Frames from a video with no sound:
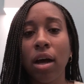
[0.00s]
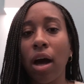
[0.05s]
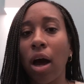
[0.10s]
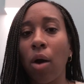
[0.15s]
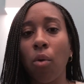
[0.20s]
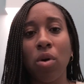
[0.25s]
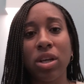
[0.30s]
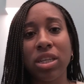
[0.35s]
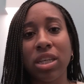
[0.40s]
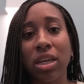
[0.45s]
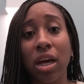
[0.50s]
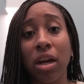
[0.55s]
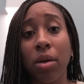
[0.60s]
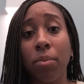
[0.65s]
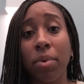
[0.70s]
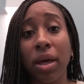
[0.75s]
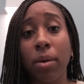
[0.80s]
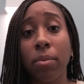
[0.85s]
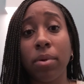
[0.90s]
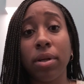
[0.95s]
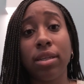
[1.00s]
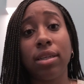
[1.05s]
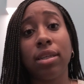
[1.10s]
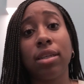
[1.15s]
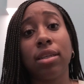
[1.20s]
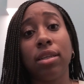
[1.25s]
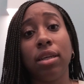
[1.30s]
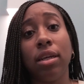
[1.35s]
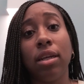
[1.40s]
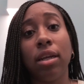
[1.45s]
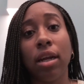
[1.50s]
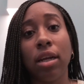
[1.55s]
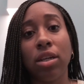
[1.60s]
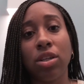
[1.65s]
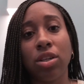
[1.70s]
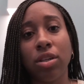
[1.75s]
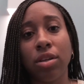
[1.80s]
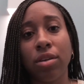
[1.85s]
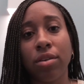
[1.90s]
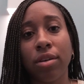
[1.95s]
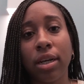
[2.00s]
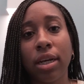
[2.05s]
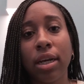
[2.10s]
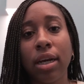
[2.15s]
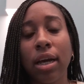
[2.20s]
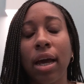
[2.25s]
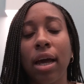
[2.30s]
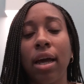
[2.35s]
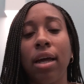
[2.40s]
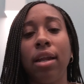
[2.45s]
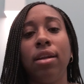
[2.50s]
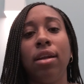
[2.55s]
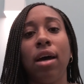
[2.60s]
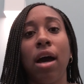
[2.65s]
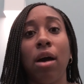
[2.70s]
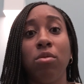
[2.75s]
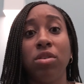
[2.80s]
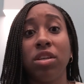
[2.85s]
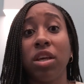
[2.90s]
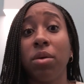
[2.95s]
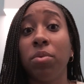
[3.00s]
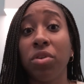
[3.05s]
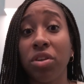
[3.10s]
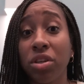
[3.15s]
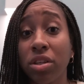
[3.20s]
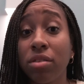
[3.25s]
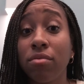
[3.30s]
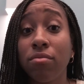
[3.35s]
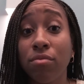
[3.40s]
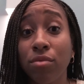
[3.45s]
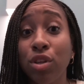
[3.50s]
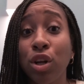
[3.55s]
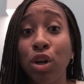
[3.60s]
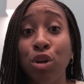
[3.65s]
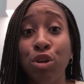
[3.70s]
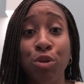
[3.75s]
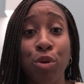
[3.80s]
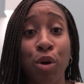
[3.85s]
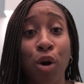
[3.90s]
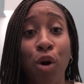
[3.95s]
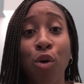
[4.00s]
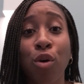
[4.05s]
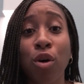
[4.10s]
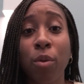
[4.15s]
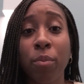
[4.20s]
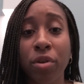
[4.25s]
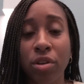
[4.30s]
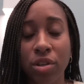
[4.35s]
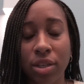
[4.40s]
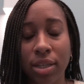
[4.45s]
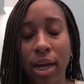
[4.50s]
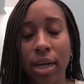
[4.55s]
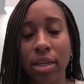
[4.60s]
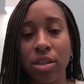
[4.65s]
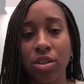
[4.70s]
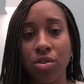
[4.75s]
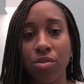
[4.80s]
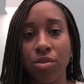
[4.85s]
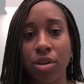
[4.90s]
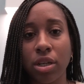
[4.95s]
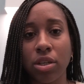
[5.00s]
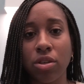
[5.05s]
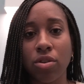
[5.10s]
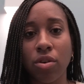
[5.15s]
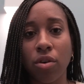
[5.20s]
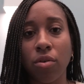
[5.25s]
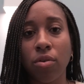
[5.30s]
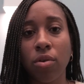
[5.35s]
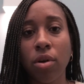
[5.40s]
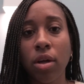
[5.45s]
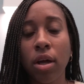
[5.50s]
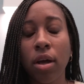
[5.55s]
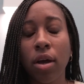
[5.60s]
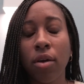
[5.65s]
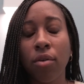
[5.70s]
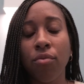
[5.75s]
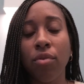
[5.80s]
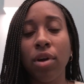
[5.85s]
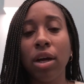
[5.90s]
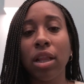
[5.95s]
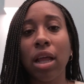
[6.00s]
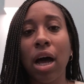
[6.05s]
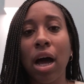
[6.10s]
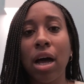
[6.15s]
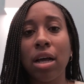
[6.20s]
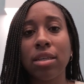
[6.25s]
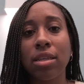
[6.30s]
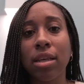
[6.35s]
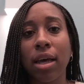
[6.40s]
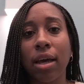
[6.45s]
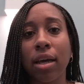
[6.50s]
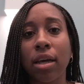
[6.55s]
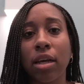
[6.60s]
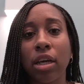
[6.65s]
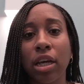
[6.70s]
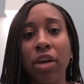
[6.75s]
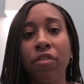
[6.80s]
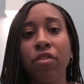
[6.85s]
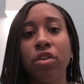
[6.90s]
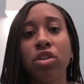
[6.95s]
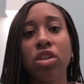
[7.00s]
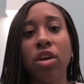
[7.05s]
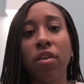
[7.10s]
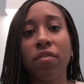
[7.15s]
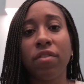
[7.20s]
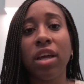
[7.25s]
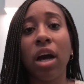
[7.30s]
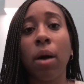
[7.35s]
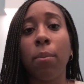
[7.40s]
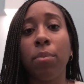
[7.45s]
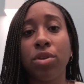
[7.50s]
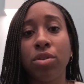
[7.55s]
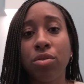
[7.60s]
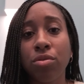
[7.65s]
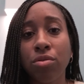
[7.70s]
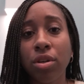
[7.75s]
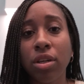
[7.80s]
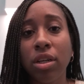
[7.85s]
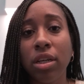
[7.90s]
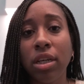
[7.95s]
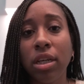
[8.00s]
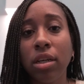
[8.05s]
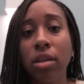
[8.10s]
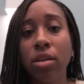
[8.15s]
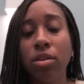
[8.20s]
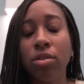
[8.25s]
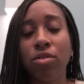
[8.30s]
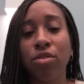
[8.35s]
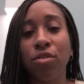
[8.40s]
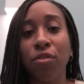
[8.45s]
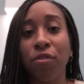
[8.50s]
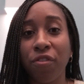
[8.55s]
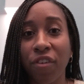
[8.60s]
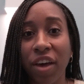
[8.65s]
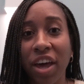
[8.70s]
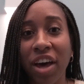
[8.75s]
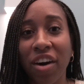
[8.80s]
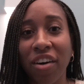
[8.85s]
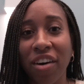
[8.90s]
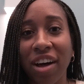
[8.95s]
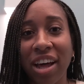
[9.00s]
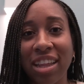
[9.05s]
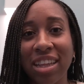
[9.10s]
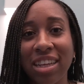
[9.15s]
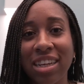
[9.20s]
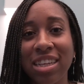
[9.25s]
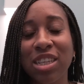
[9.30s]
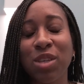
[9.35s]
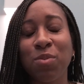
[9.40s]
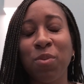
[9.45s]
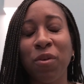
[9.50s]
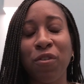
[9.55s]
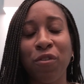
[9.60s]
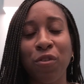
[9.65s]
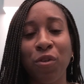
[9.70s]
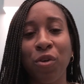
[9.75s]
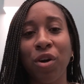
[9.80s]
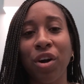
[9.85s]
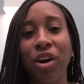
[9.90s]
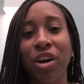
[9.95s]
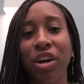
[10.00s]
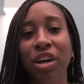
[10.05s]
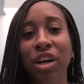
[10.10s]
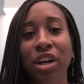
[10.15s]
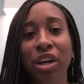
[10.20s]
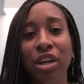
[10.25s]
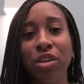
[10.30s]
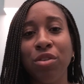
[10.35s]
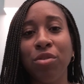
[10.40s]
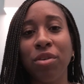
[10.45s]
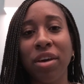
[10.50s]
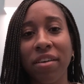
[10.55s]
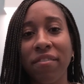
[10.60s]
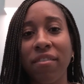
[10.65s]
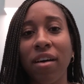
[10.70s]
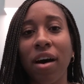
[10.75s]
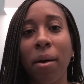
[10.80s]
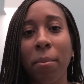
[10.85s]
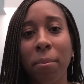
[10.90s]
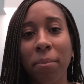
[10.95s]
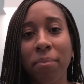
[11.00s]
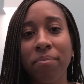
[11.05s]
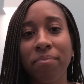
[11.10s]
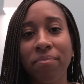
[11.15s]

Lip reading: I wasn't going to be able to succeed in engineering, and I was able to do a whole computer science degree. So realize, give yourself the opportunity to fail at least before you give up.